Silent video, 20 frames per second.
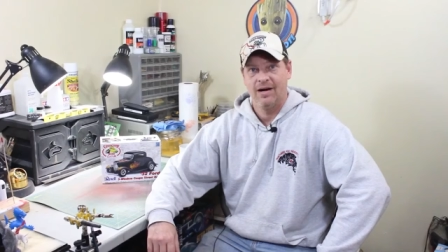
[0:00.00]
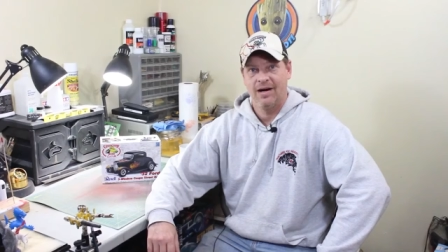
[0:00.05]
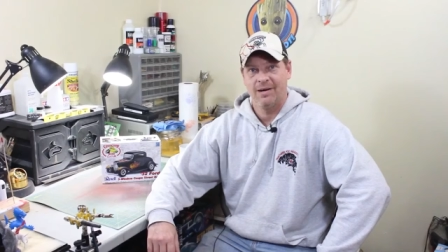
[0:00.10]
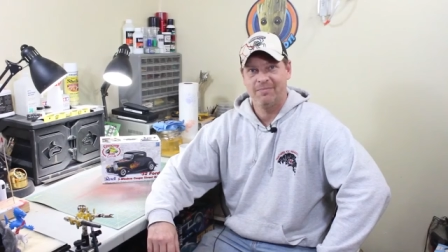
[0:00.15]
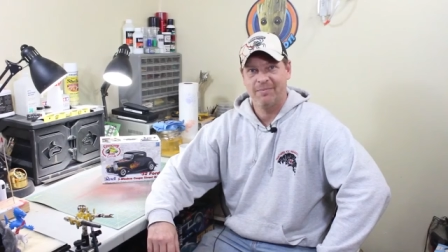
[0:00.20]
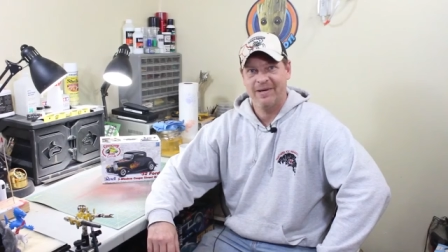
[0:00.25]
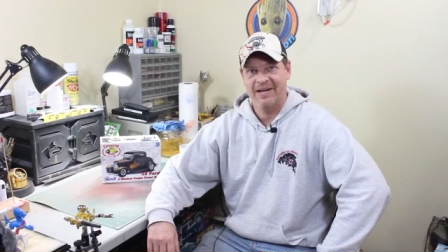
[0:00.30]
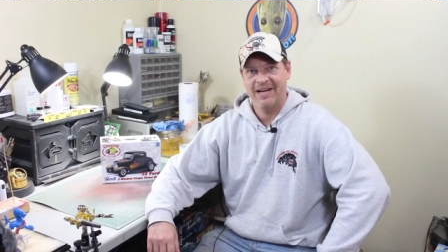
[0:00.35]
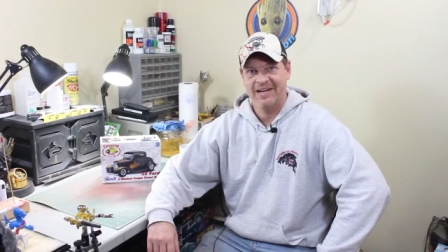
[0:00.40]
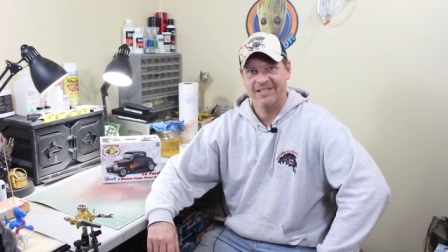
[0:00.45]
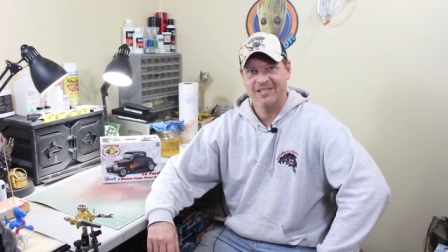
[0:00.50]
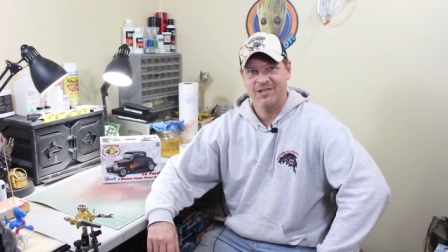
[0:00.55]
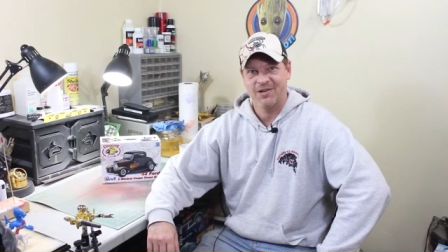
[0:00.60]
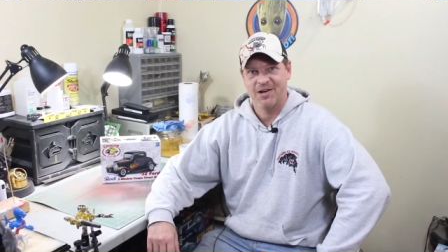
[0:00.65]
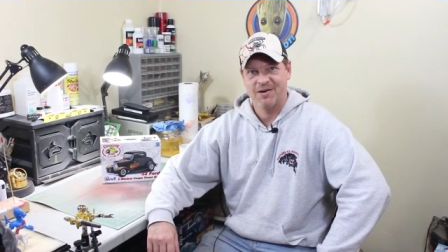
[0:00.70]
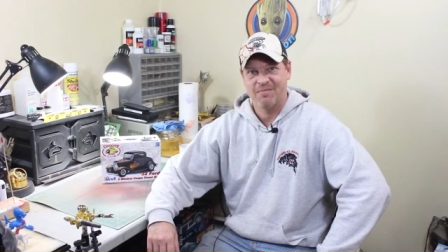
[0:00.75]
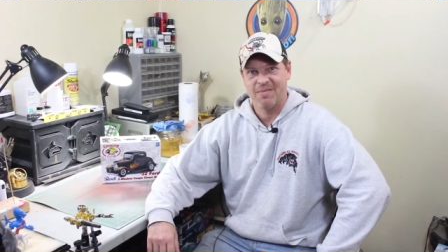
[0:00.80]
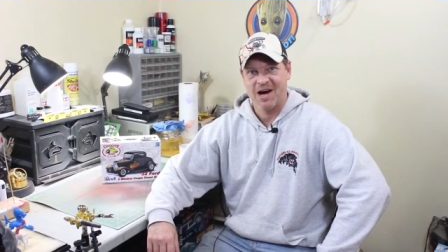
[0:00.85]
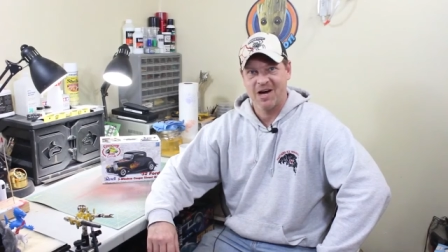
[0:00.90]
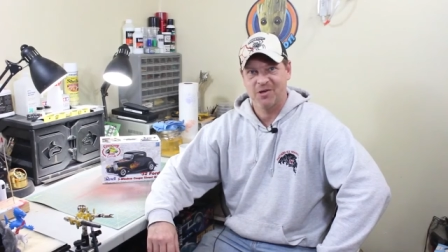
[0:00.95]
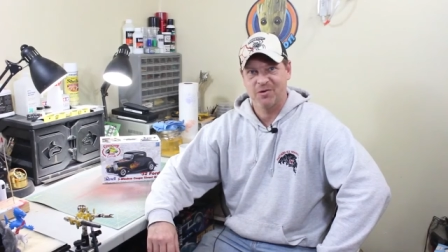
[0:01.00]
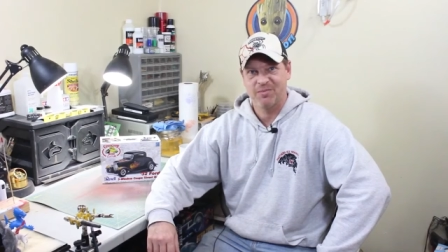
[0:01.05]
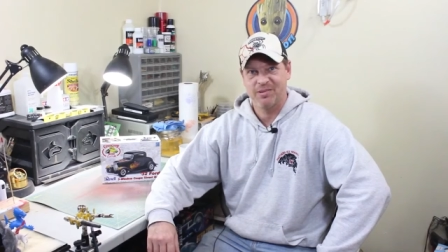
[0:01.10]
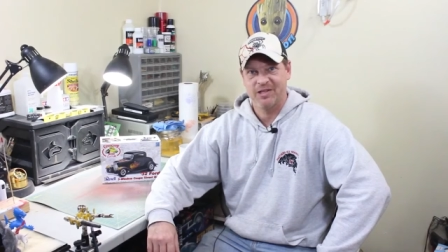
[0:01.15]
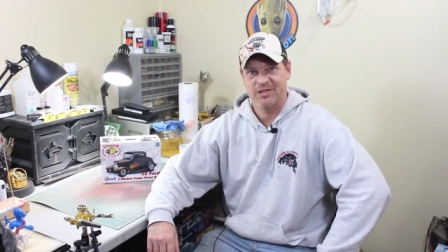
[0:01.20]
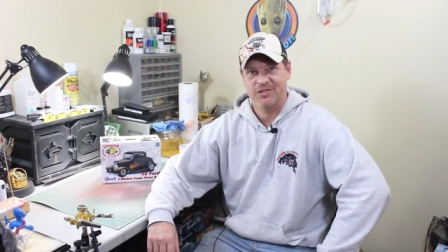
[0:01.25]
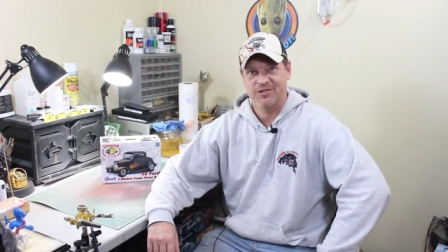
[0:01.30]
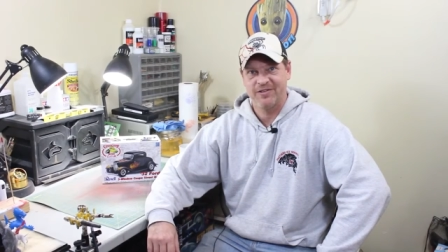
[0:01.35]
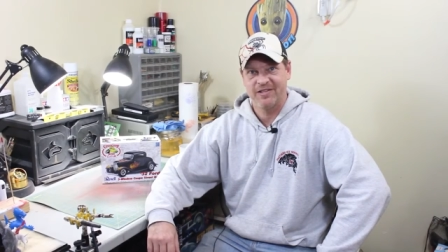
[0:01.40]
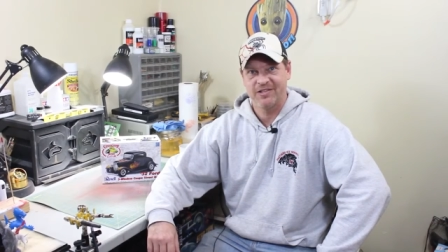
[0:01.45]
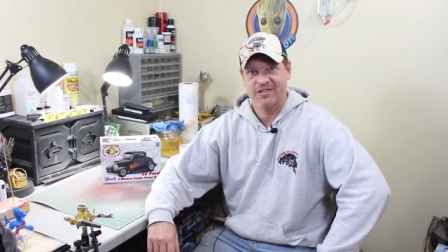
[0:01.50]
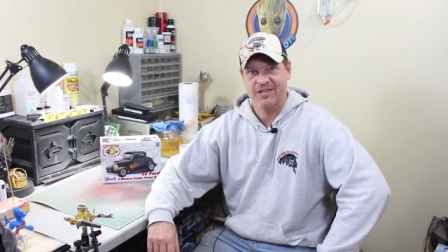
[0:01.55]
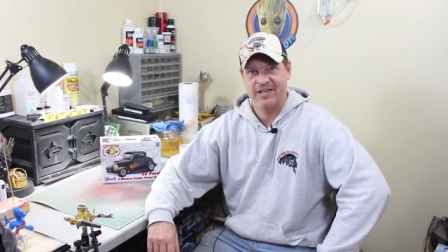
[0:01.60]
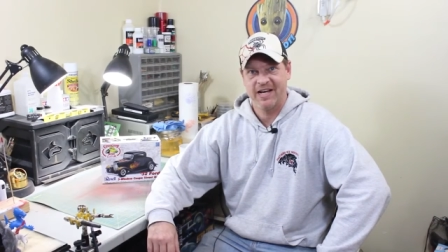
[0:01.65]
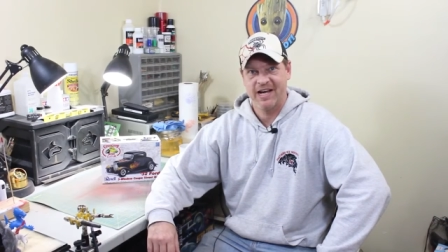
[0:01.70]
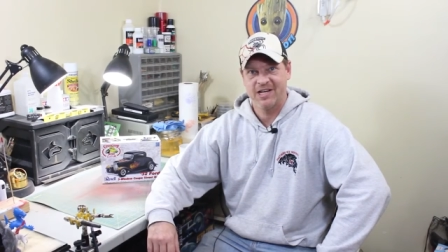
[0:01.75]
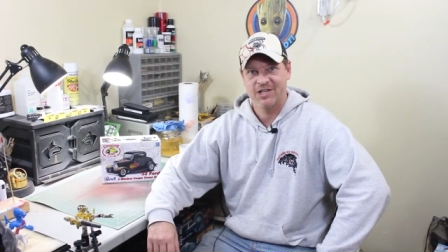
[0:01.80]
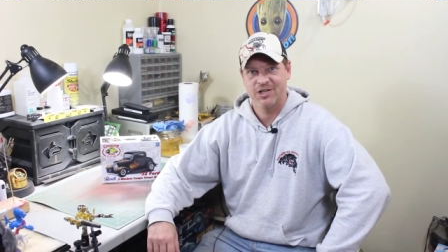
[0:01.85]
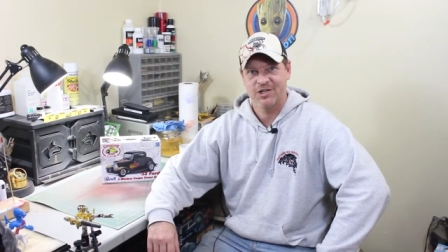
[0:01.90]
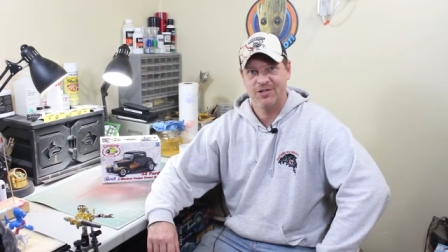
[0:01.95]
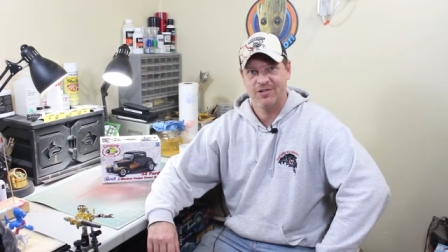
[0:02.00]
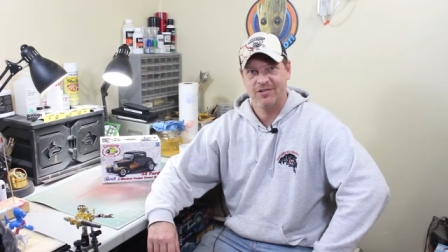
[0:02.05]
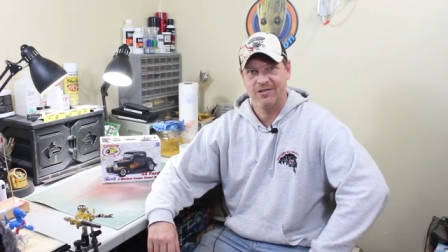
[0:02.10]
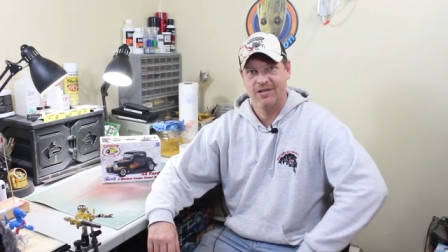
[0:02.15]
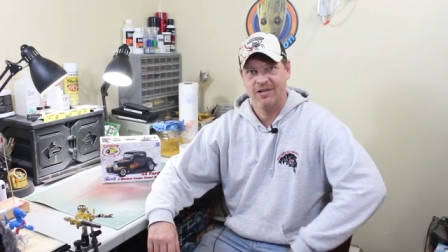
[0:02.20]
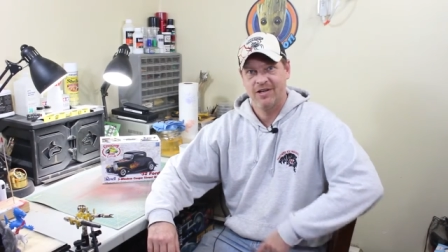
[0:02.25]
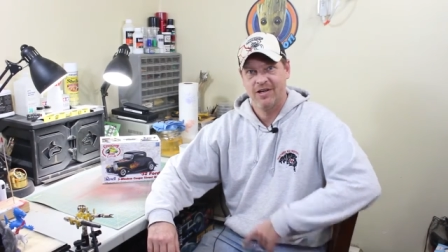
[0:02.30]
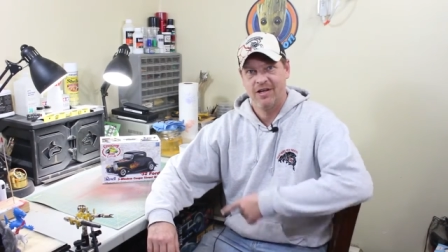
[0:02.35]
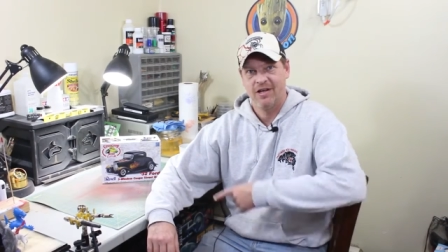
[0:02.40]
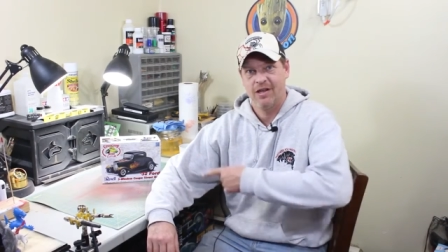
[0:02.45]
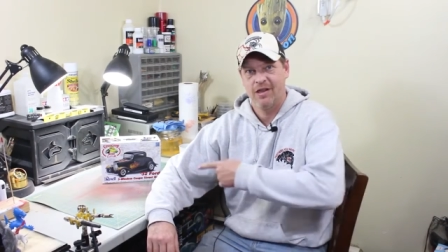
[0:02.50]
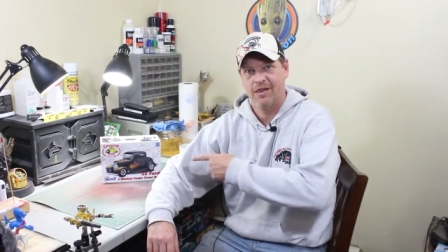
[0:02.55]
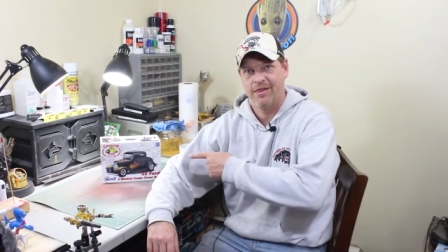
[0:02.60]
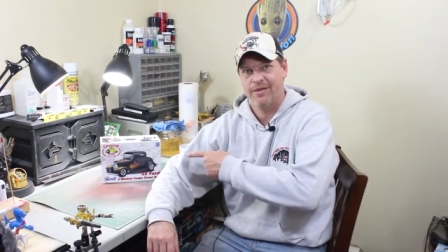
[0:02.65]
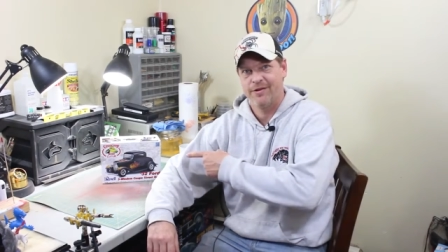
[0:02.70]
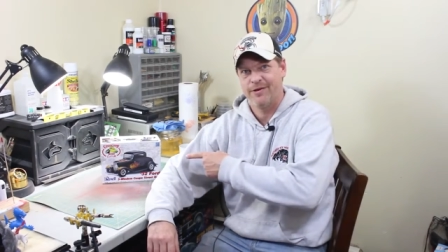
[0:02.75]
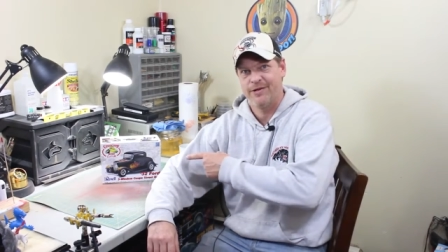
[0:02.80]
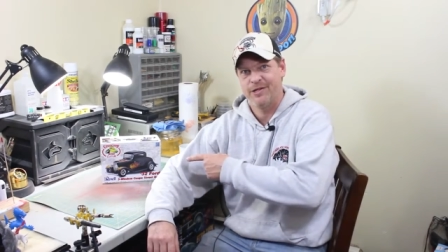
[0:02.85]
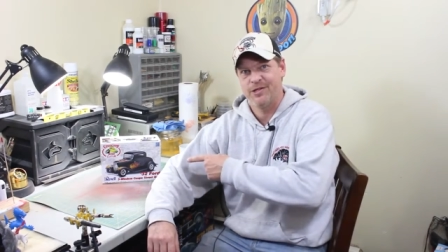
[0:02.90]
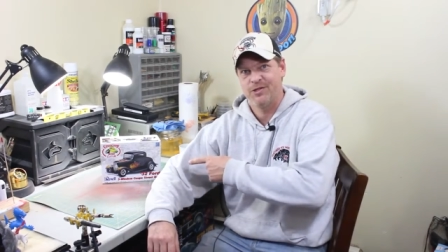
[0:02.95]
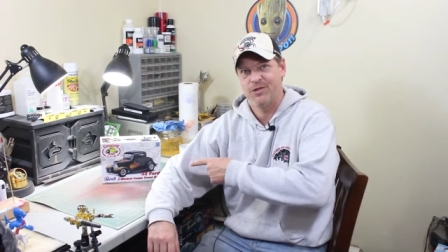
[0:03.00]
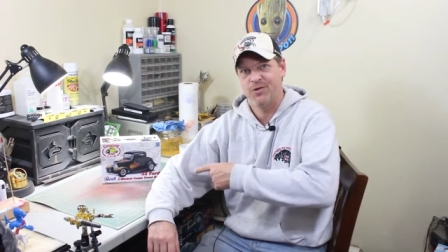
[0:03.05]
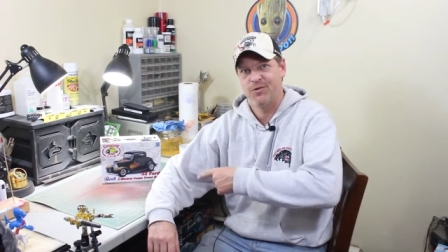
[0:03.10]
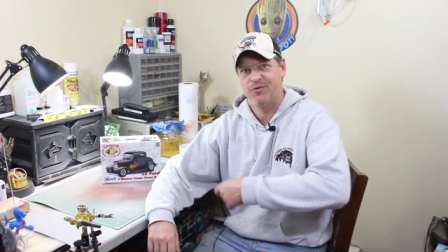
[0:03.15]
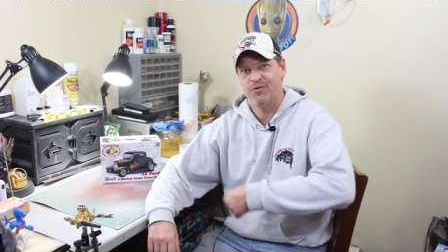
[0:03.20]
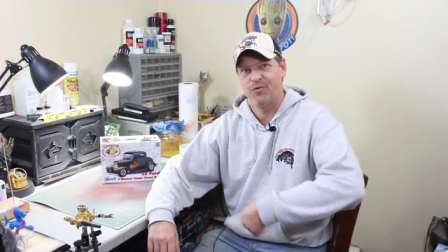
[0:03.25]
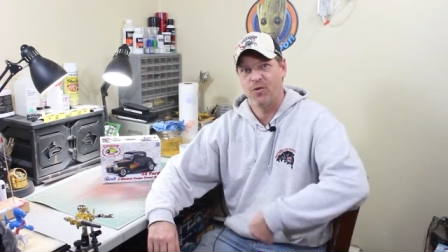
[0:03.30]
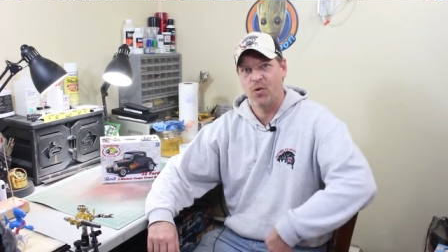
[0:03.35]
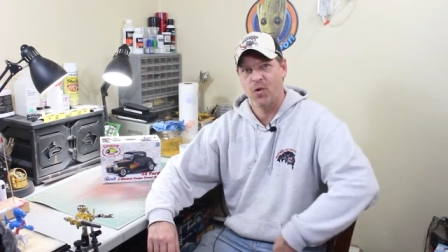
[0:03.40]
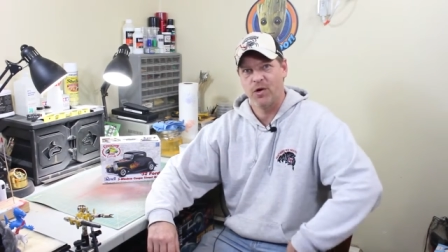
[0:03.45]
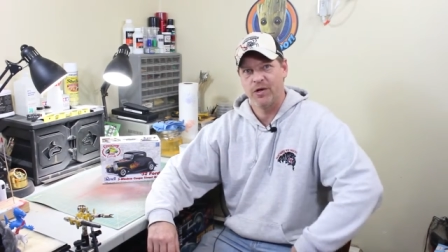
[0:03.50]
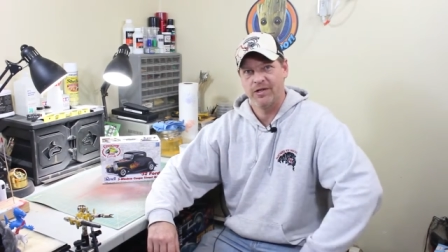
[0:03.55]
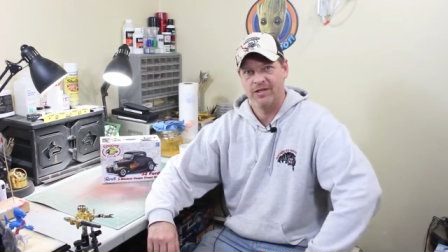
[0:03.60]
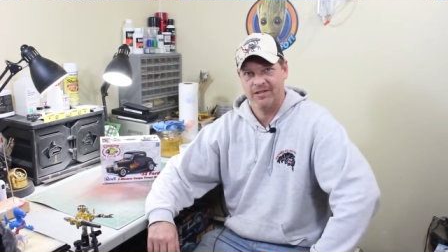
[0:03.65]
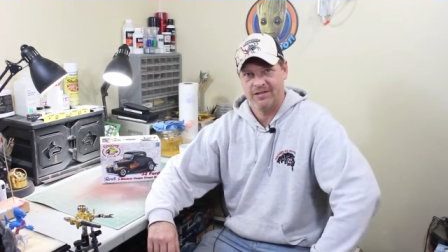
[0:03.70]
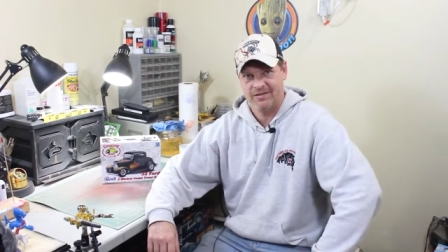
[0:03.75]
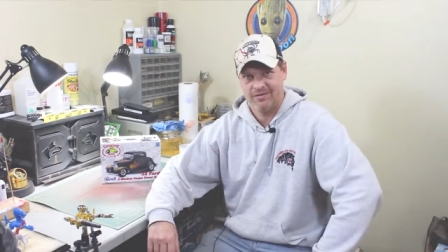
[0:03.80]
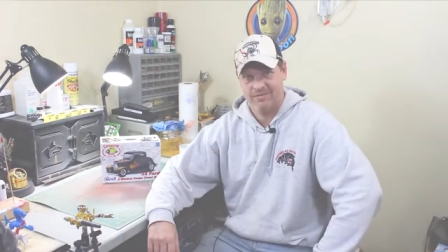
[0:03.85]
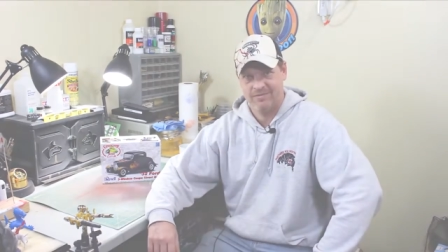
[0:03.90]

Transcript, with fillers: Up next on Model Builder International, 32 Ford.